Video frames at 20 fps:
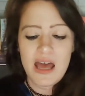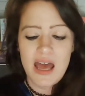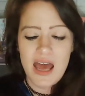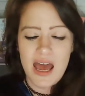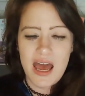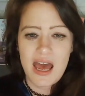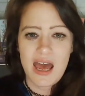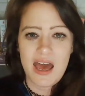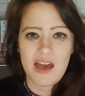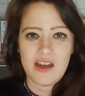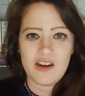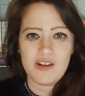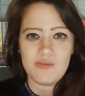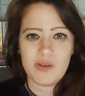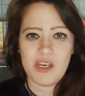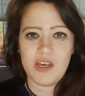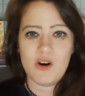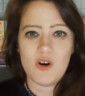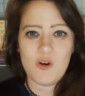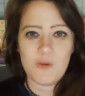and
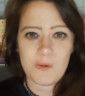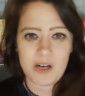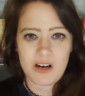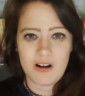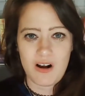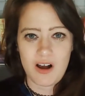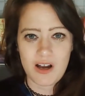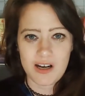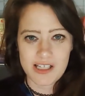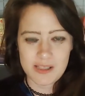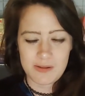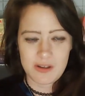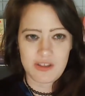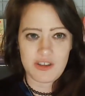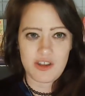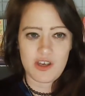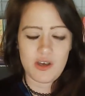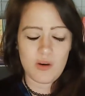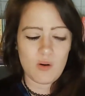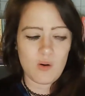be open and honest with
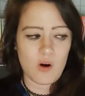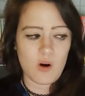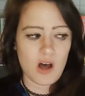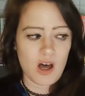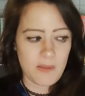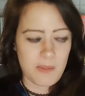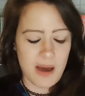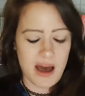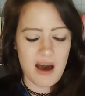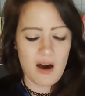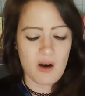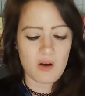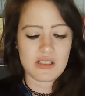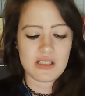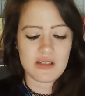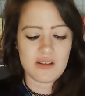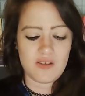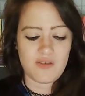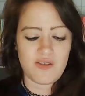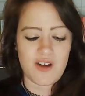you about
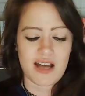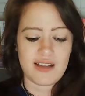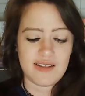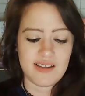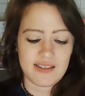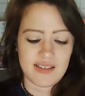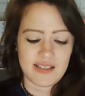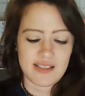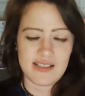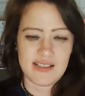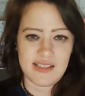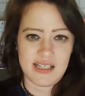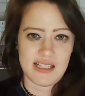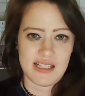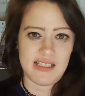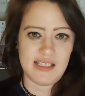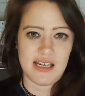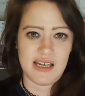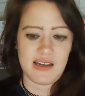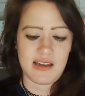the fact that this is
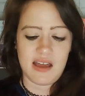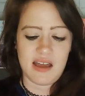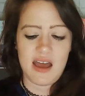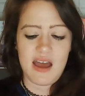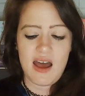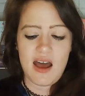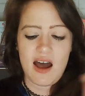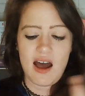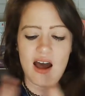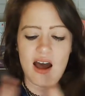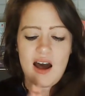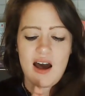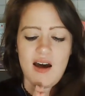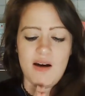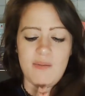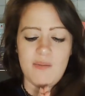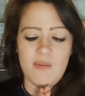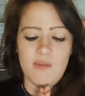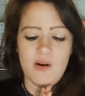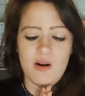ending.
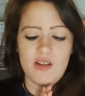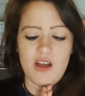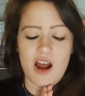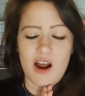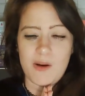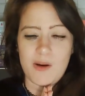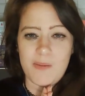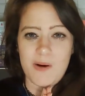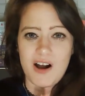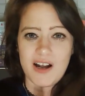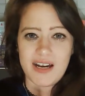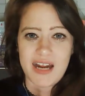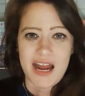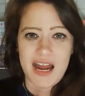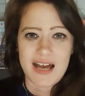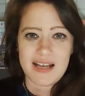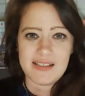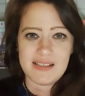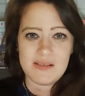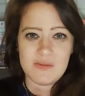Our
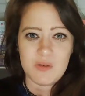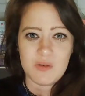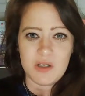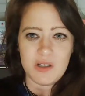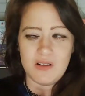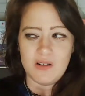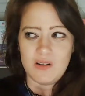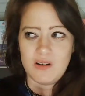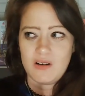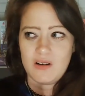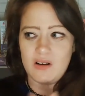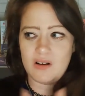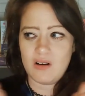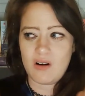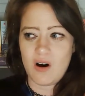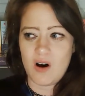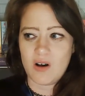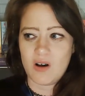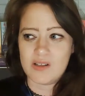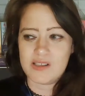podcast will
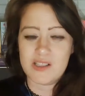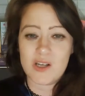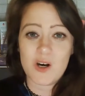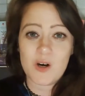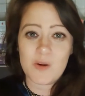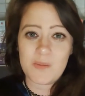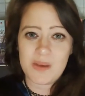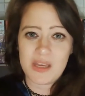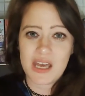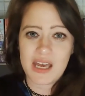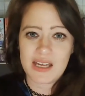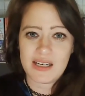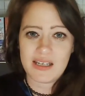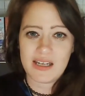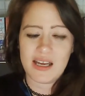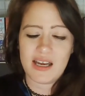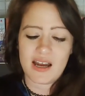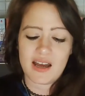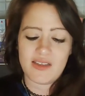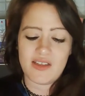also be
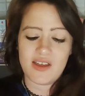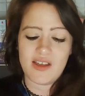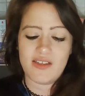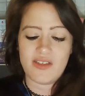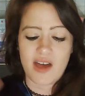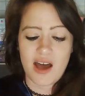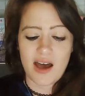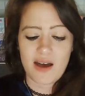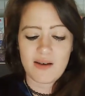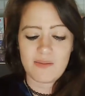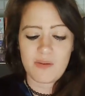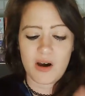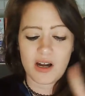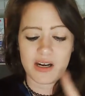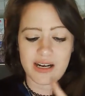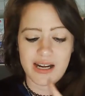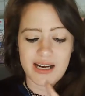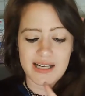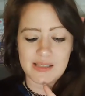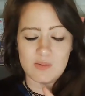ending. I think that
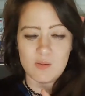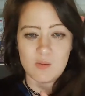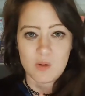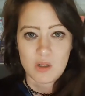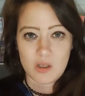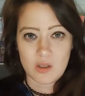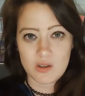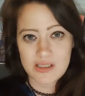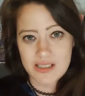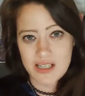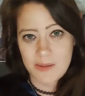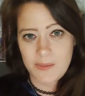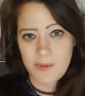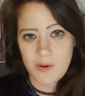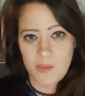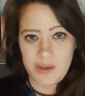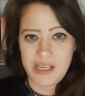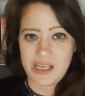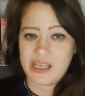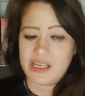podcast will skip a
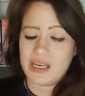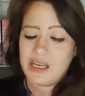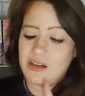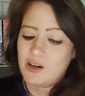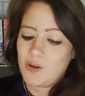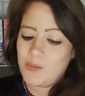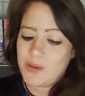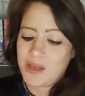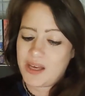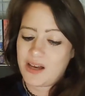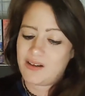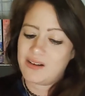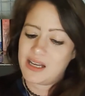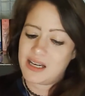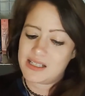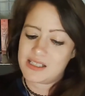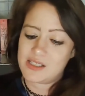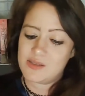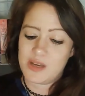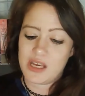week and it'll be out
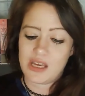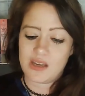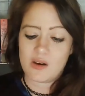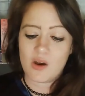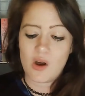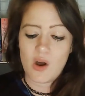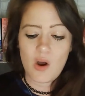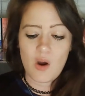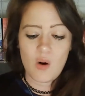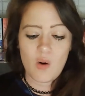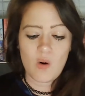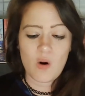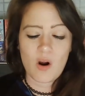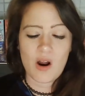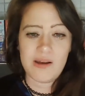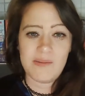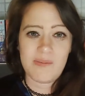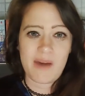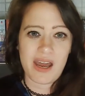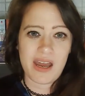next week, or
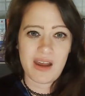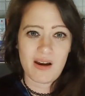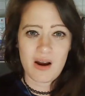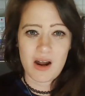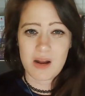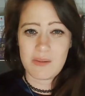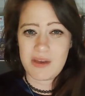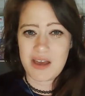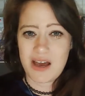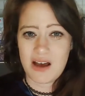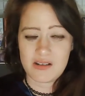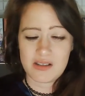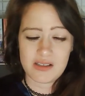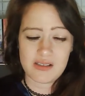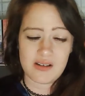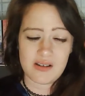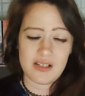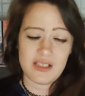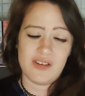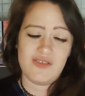it might already be out
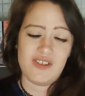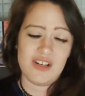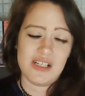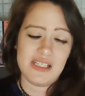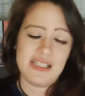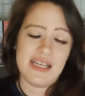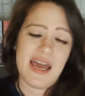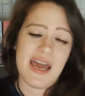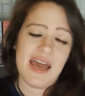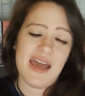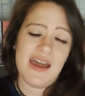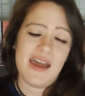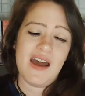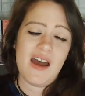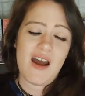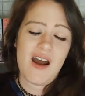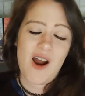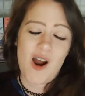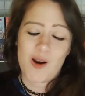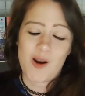just on a different day.
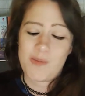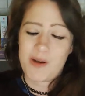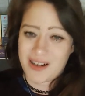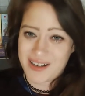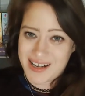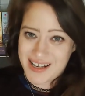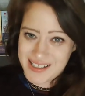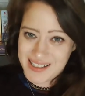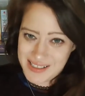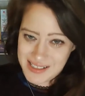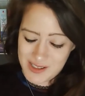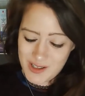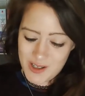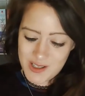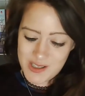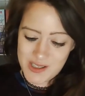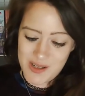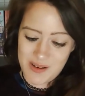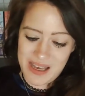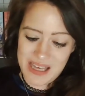Our podcast is
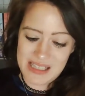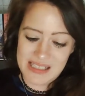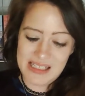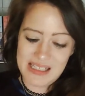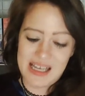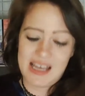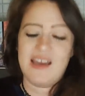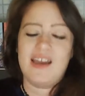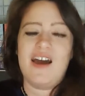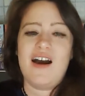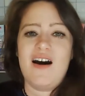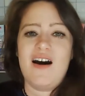also ending.